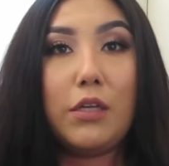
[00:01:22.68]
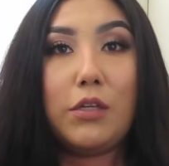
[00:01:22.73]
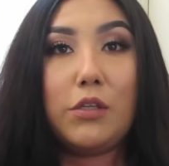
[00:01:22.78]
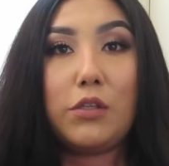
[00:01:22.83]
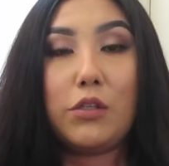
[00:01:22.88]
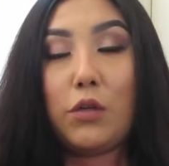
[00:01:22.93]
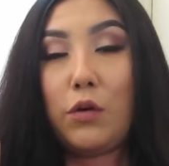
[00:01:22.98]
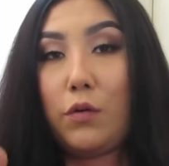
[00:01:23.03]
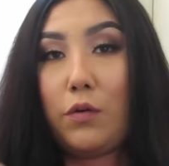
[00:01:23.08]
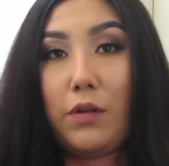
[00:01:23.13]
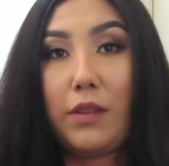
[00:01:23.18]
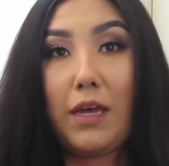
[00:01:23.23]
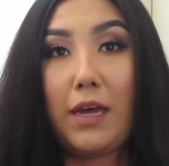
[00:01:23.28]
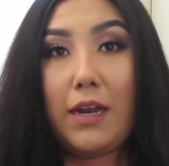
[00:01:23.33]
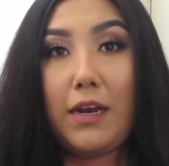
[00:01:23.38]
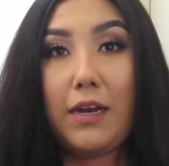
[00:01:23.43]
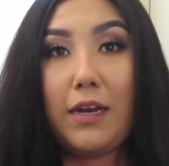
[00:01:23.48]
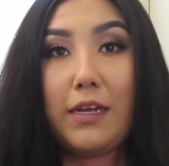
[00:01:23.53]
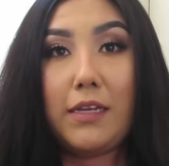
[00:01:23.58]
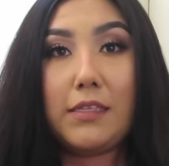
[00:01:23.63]
so
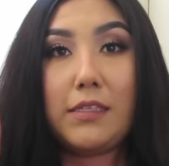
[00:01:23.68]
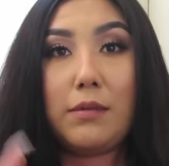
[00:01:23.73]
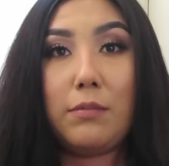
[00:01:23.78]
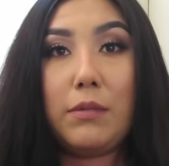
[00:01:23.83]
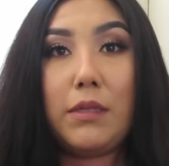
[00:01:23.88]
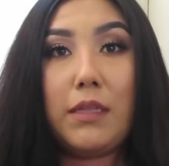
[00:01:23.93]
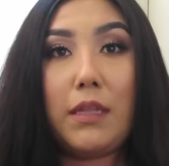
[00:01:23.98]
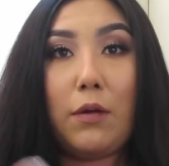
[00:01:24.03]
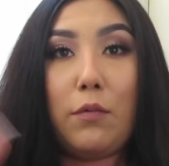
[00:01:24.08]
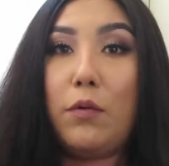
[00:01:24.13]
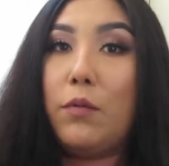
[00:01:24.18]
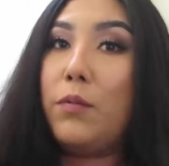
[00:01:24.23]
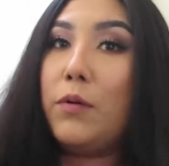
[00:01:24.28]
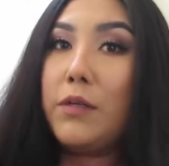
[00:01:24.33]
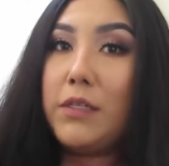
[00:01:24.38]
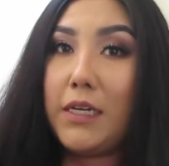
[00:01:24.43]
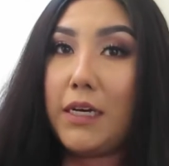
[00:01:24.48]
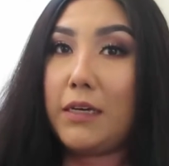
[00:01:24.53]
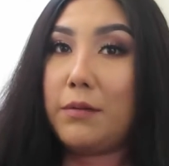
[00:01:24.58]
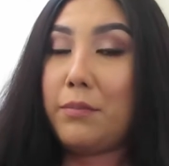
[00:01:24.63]
that is something that will
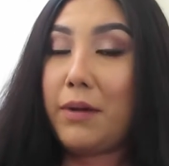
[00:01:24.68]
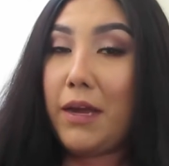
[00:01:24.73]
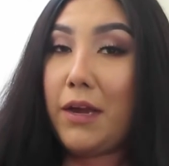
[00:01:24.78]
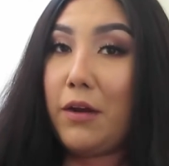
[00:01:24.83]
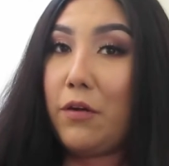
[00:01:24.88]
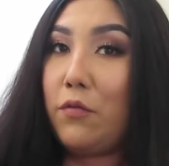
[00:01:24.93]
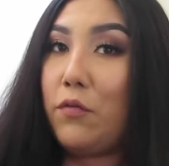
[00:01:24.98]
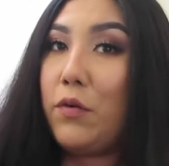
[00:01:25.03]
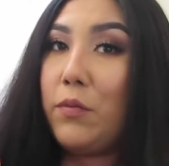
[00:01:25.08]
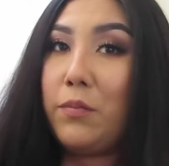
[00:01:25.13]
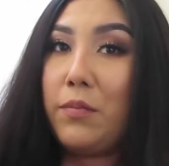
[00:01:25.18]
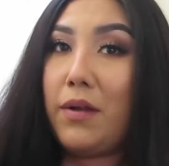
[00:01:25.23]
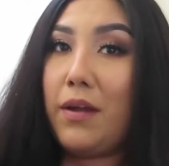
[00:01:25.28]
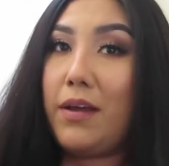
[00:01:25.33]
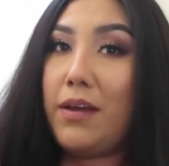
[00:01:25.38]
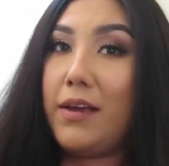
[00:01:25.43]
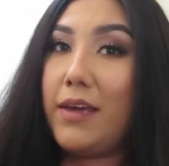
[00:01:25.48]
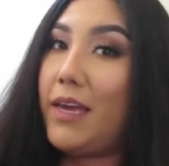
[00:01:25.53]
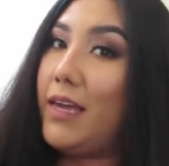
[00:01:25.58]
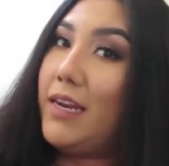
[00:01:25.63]
protect my hair from
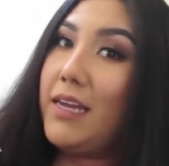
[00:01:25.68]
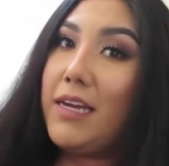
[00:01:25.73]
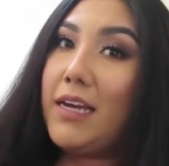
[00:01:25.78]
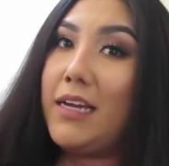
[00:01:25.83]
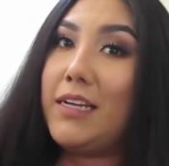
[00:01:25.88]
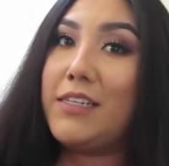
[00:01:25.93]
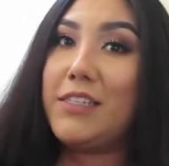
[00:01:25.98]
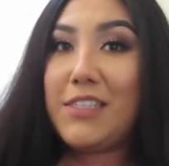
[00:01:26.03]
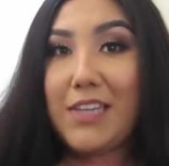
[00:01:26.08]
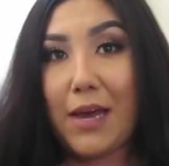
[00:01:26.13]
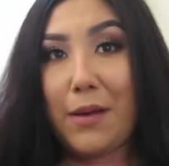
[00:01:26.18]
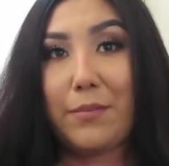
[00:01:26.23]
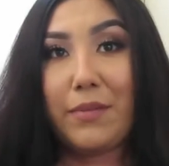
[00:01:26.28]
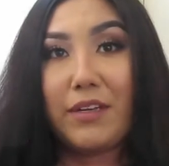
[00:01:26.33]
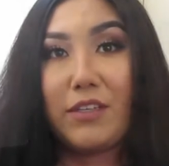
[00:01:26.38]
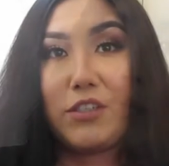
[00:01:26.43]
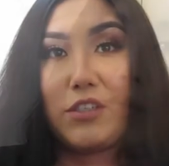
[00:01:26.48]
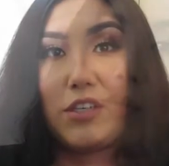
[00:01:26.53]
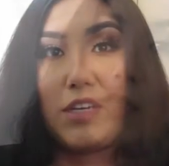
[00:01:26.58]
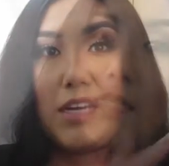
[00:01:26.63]
getting damaged.